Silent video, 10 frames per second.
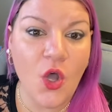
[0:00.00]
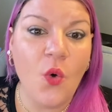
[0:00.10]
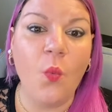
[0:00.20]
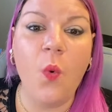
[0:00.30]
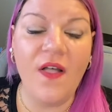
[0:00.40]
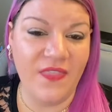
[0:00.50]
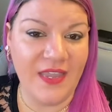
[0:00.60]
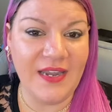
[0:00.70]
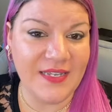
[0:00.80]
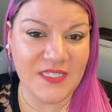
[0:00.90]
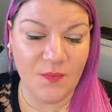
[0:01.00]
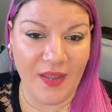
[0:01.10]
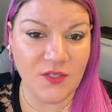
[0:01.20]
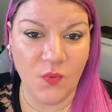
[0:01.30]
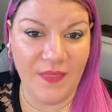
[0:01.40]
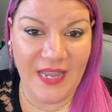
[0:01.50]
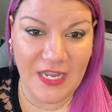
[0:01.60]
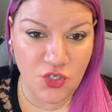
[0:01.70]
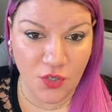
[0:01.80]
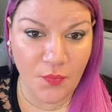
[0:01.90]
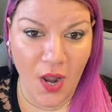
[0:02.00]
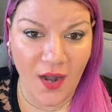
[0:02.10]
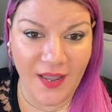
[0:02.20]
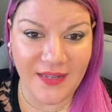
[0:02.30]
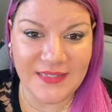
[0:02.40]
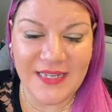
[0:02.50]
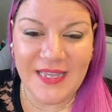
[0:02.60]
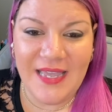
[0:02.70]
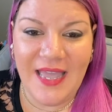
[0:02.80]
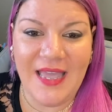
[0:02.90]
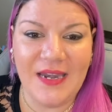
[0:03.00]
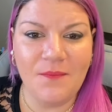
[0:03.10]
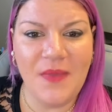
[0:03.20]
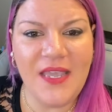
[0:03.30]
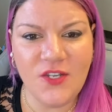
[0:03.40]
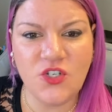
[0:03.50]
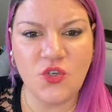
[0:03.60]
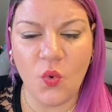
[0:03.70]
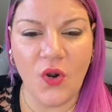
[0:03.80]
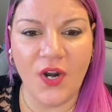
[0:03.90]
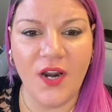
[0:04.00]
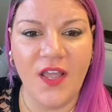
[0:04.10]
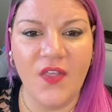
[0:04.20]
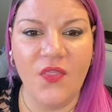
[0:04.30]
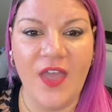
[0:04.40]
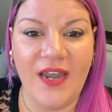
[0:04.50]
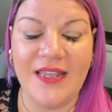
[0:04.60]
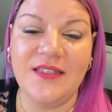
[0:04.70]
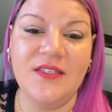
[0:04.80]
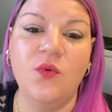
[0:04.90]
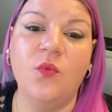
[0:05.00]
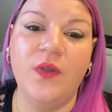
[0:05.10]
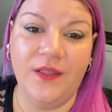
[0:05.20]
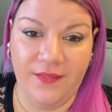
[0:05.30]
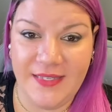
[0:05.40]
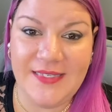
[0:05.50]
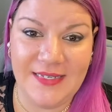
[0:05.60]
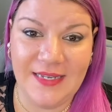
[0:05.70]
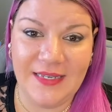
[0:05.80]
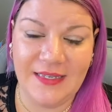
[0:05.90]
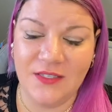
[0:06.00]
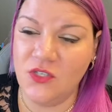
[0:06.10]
what they can expect when they get your product, and make sure that it's realistic.